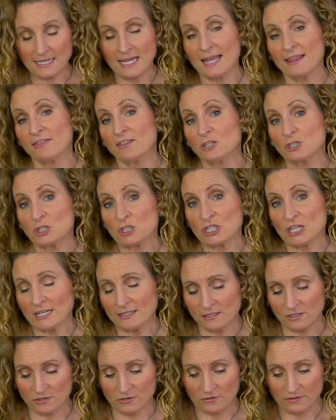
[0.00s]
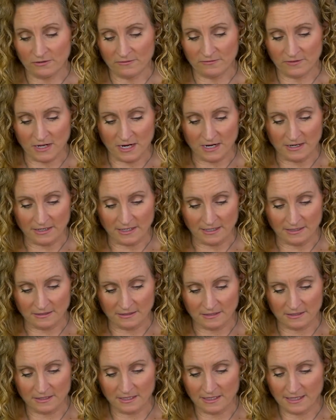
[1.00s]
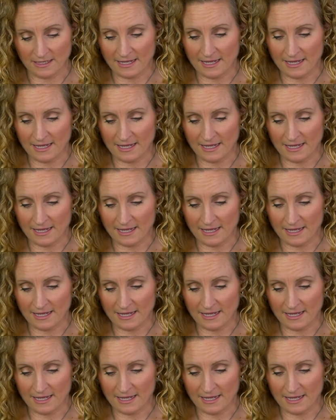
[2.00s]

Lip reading: and the Jester of Gardens.